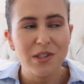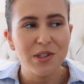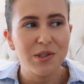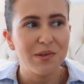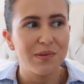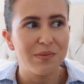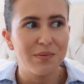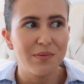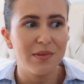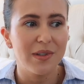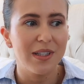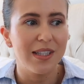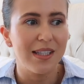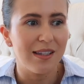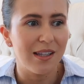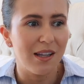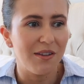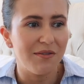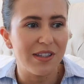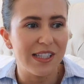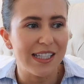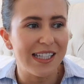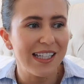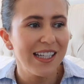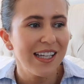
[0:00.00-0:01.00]
which is really
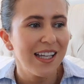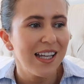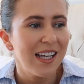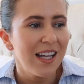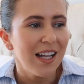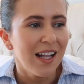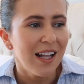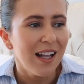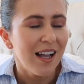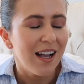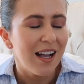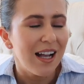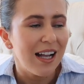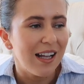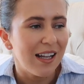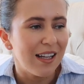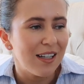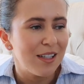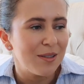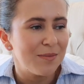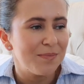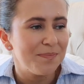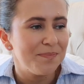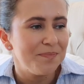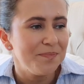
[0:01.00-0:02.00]
lovely.
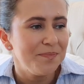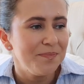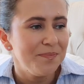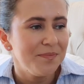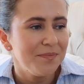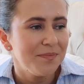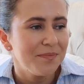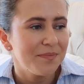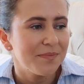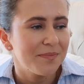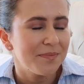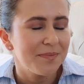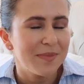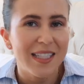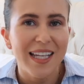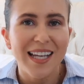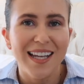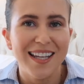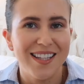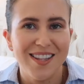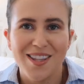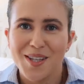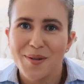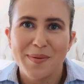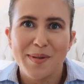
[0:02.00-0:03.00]
But
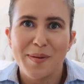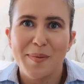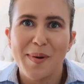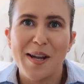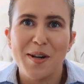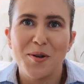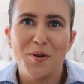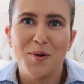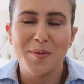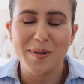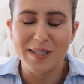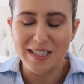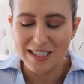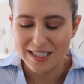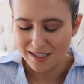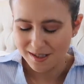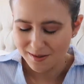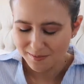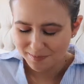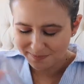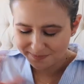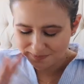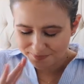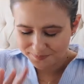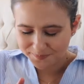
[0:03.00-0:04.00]
yeah, that was about all we
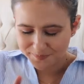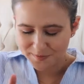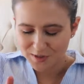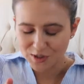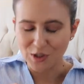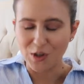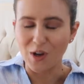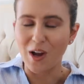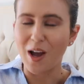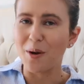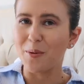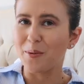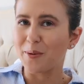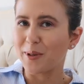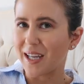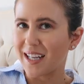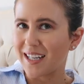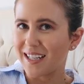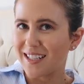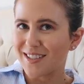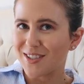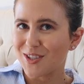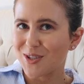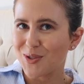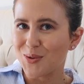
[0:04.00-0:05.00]
did. So I'll get
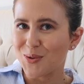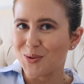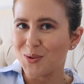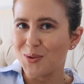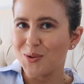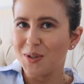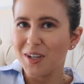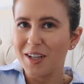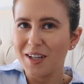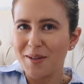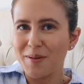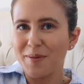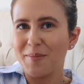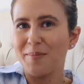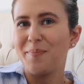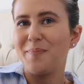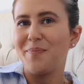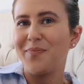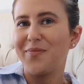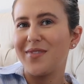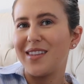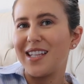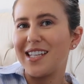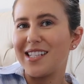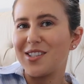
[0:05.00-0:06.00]
into
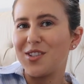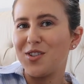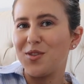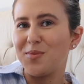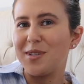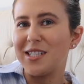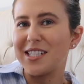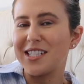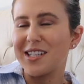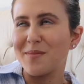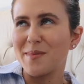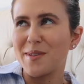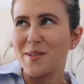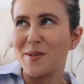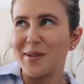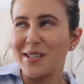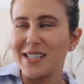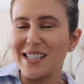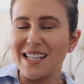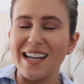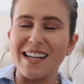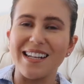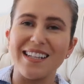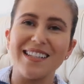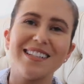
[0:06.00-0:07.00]
these new bits. I'm so
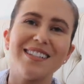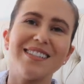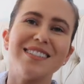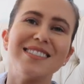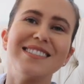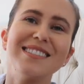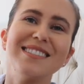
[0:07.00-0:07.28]
excited.